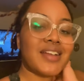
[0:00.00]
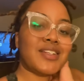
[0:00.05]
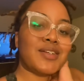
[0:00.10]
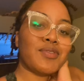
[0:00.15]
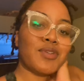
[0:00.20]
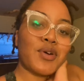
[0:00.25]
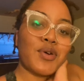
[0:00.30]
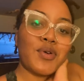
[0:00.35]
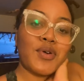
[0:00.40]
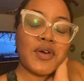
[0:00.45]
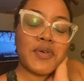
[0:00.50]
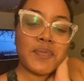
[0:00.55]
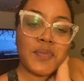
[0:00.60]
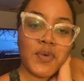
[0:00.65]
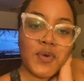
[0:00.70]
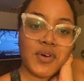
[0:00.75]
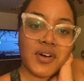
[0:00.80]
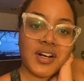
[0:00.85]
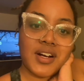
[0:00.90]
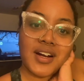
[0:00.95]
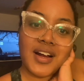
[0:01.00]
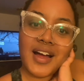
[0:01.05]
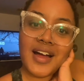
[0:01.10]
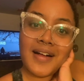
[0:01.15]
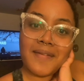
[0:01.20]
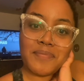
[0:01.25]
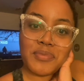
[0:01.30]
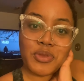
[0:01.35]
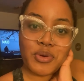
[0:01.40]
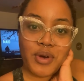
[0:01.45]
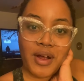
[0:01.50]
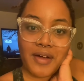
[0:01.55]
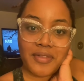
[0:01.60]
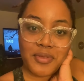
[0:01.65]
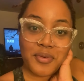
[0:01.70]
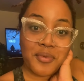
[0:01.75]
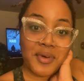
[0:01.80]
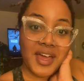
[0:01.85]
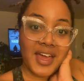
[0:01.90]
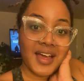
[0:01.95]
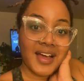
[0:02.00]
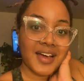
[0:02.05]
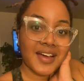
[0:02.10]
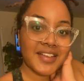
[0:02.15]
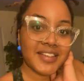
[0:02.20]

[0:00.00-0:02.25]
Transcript: to record more um, throughout the week.